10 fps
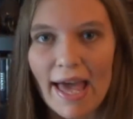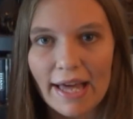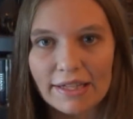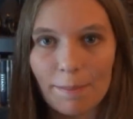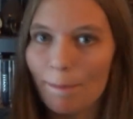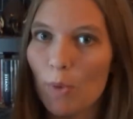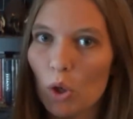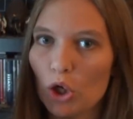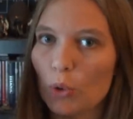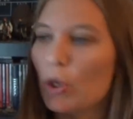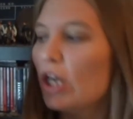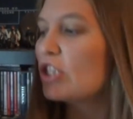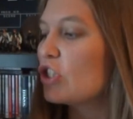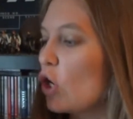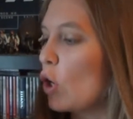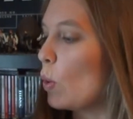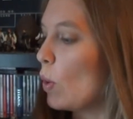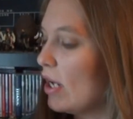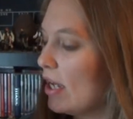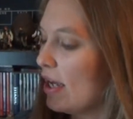and Mordor,
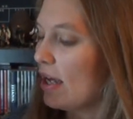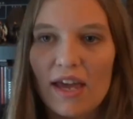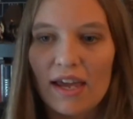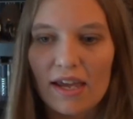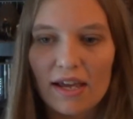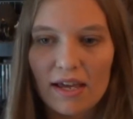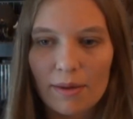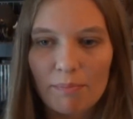so they